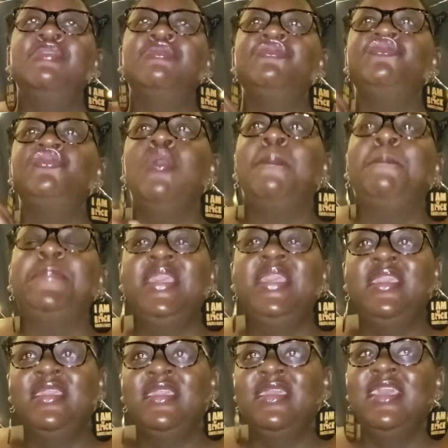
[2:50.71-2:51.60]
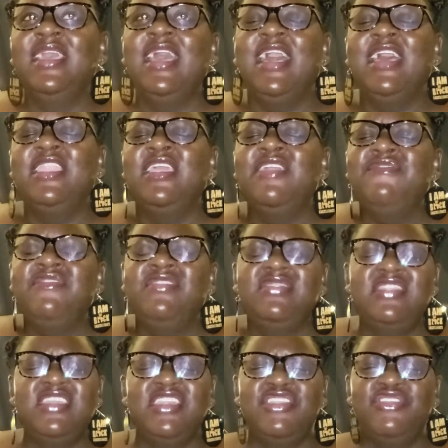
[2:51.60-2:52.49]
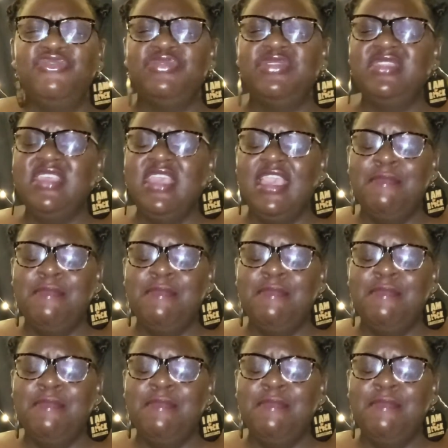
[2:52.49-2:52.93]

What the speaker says: dropping at everything you say.